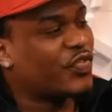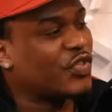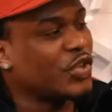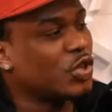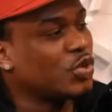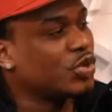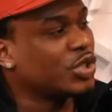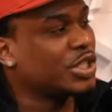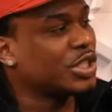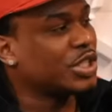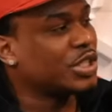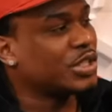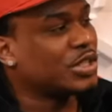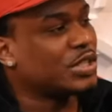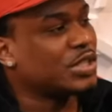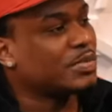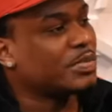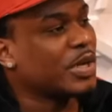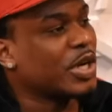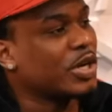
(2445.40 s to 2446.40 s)

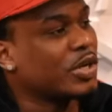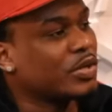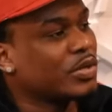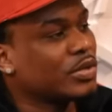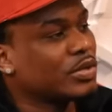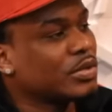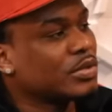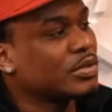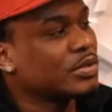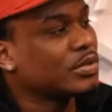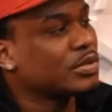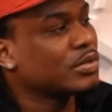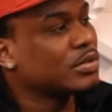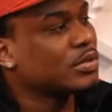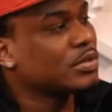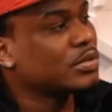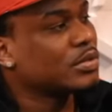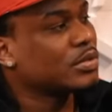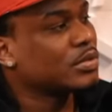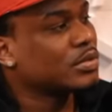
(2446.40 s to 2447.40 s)
confusions, that's old, bro. That's some old
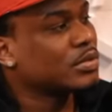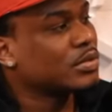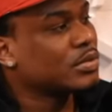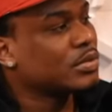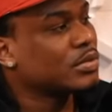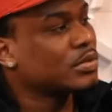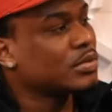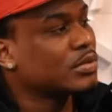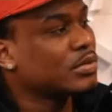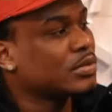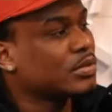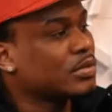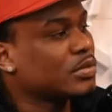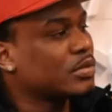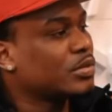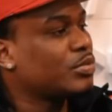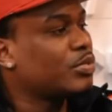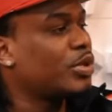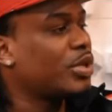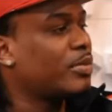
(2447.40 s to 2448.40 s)
school. That's some old school
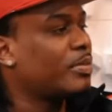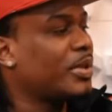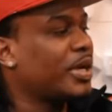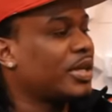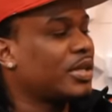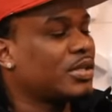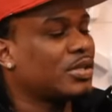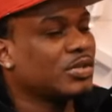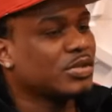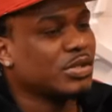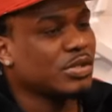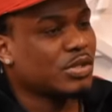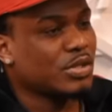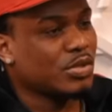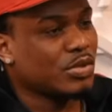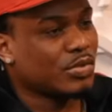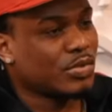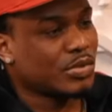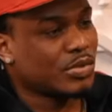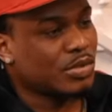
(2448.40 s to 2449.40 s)
shit though. Put the mic closer
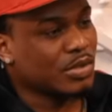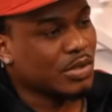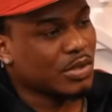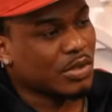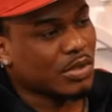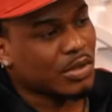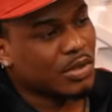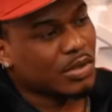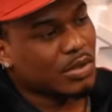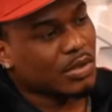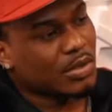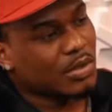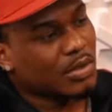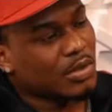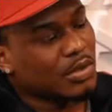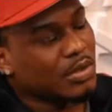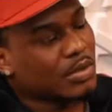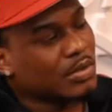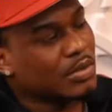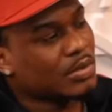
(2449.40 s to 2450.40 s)
to you when you're talking. That's
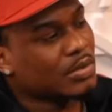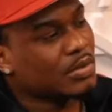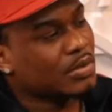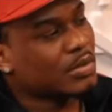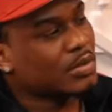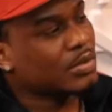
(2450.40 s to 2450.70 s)
some that's some